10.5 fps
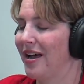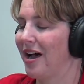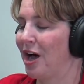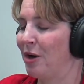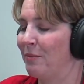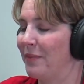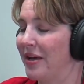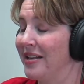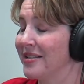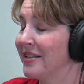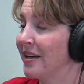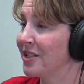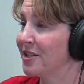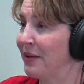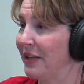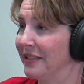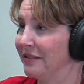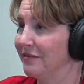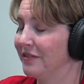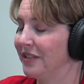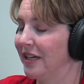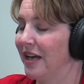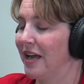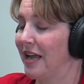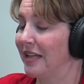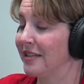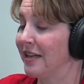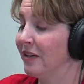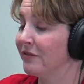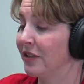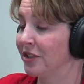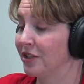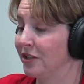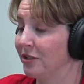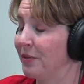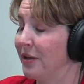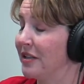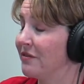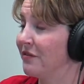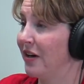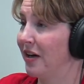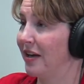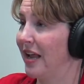And it's not expensive, it's not functional, but it's fun.